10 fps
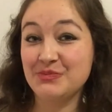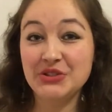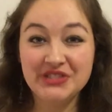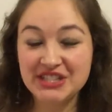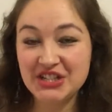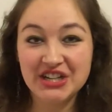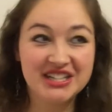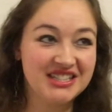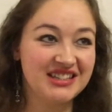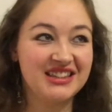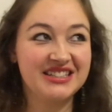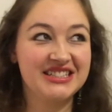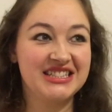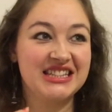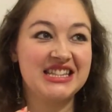movie stars that
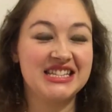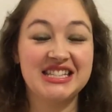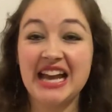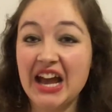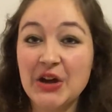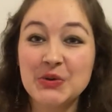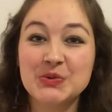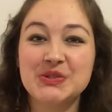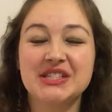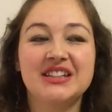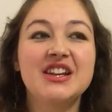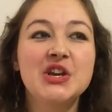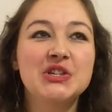there's this house and